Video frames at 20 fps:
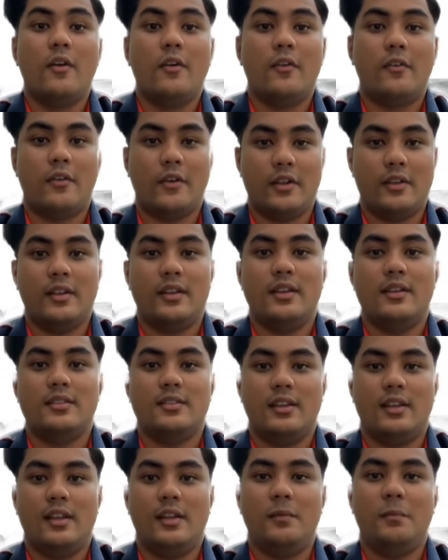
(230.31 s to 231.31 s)
Fourth is
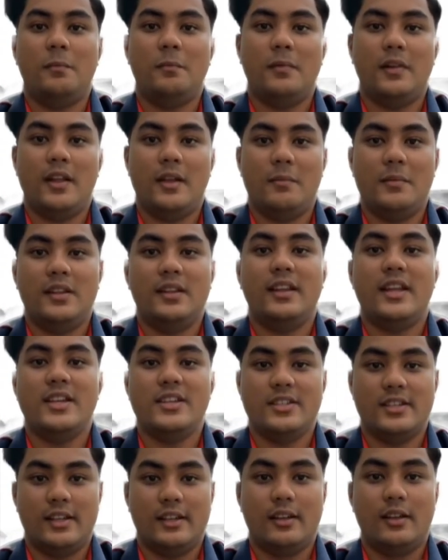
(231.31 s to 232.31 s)

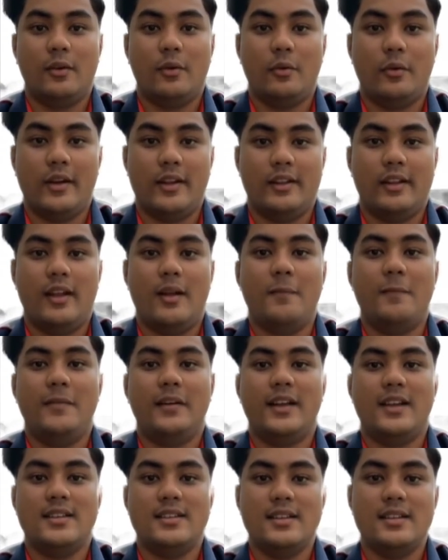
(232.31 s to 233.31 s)
implementation, where the
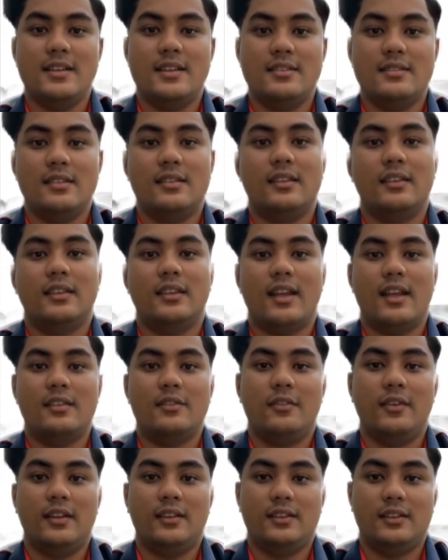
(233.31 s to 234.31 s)
application is
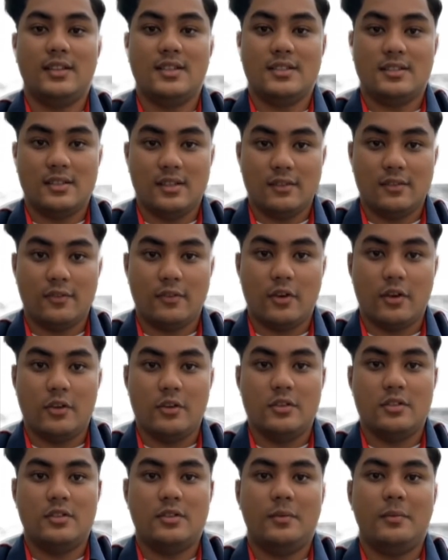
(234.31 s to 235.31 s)
tested with teachers for
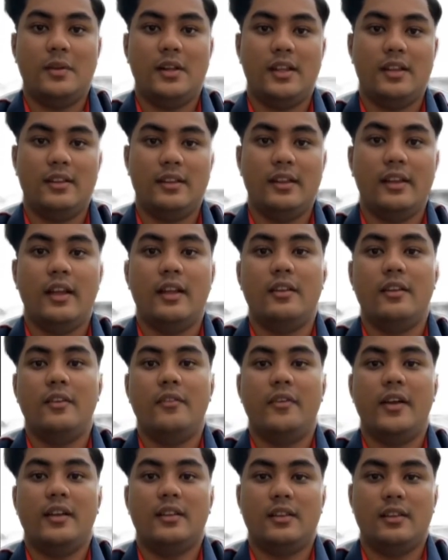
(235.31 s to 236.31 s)
usability and
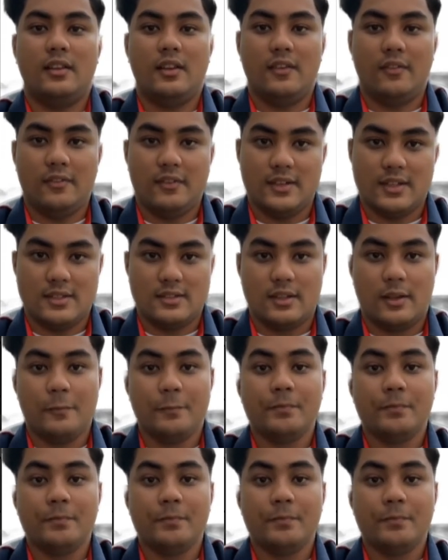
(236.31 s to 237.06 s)
effectiveness.